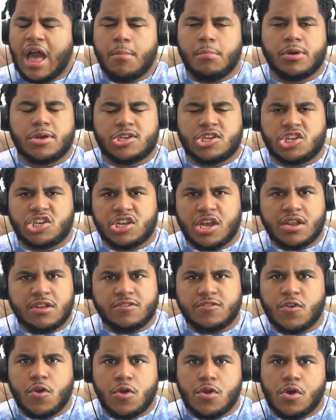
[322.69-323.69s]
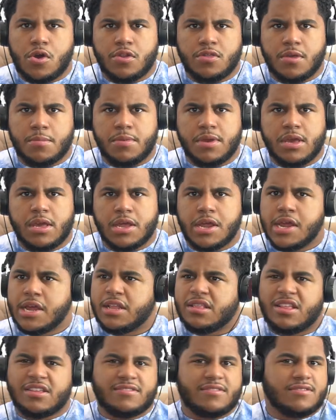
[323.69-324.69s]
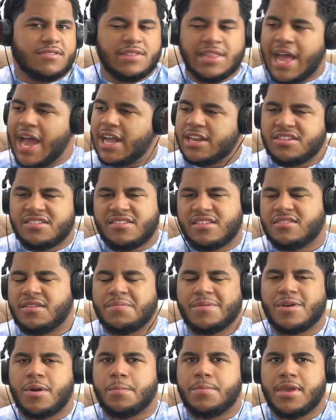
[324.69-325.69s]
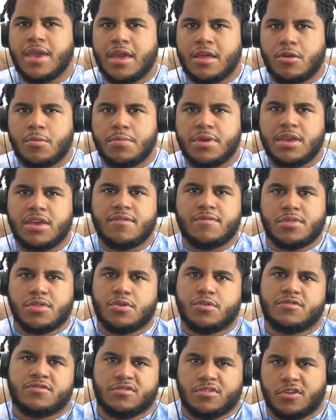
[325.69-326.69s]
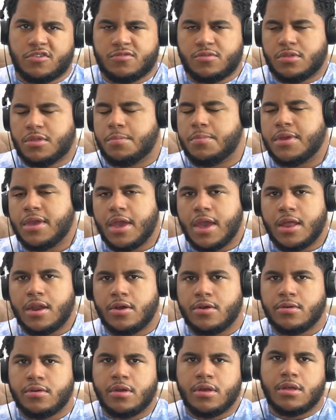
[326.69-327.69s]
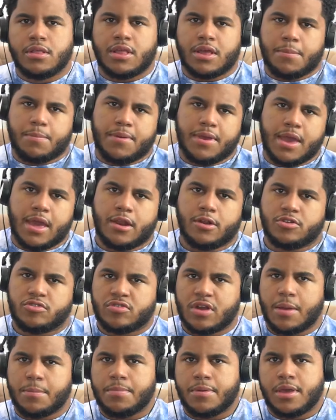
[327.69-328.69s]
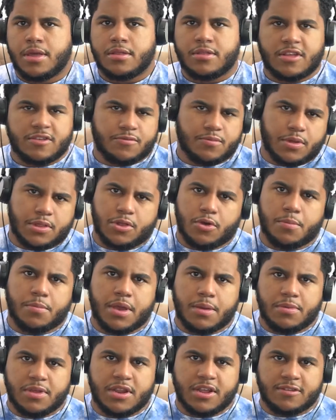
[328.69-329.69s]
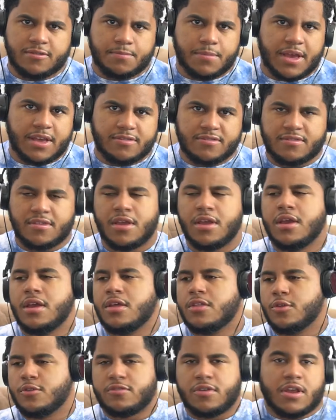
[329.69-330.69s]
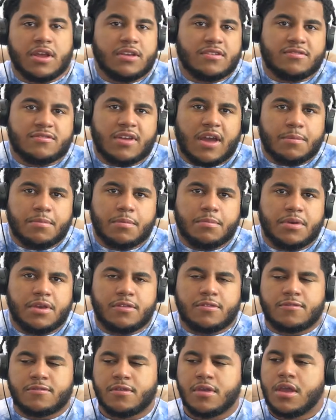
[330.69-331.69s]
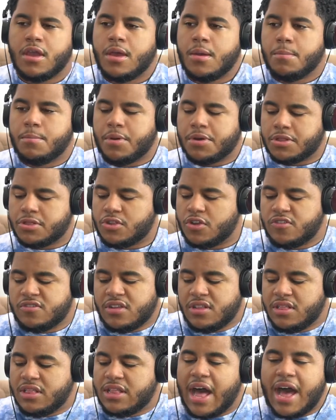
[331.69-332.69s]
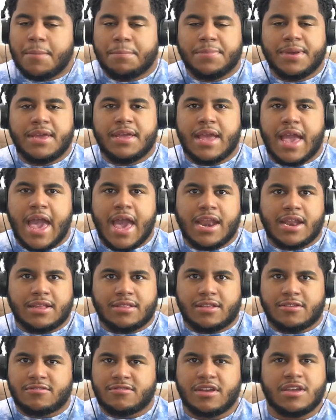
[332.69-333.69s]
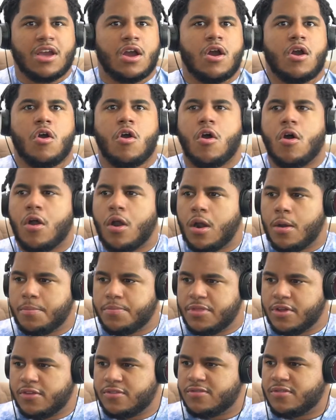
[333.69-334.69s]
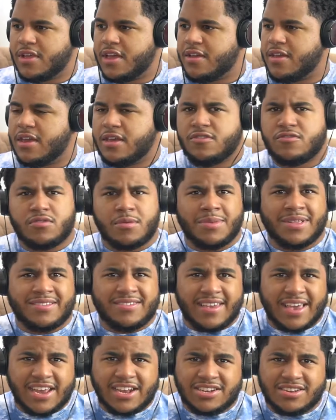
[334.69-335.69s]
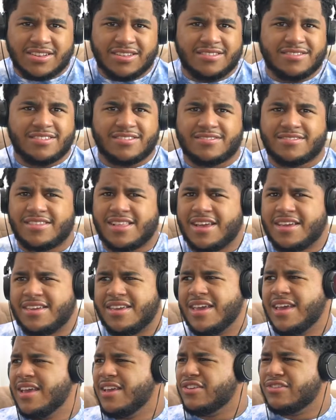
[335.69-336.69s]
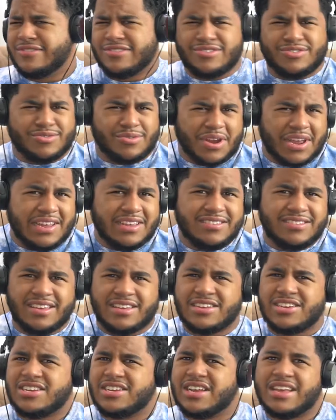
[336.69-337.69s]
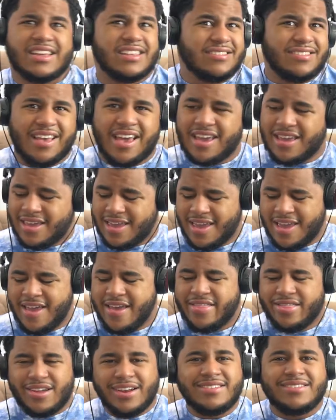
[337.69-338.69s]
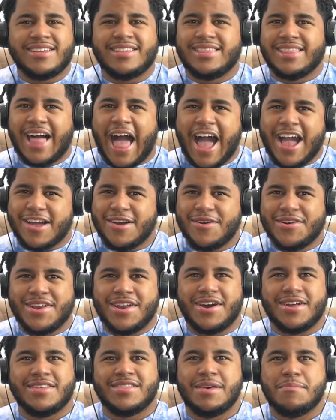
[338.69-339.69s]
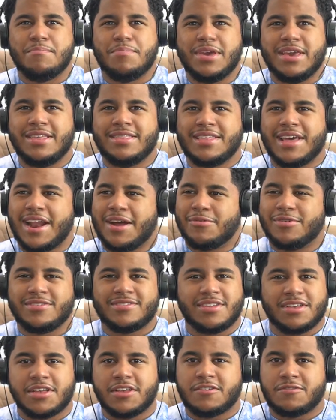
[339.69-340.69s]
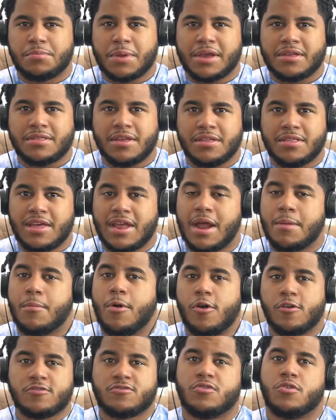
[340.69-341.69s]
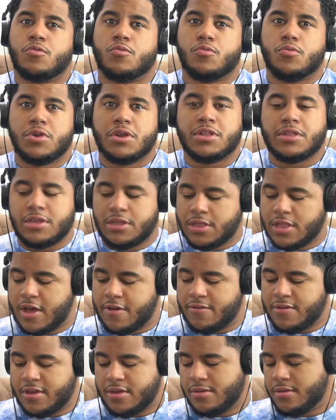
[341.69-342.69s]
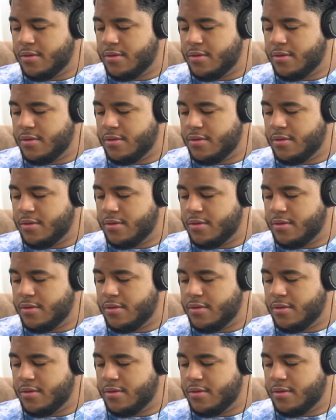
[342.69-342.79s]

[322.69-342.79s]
much shit is going on in the beat. This is not just a typical piano beat, even though it starts with a piano, like piano trap beat. That's what Lil Baby does best. Those are his type of beats. But there's a lot being added. There's like a harp, there's like instrumentations, there's like strings and shit. It's like there's a lot going on in the beat that I wasn't expecting that I'm also really loving.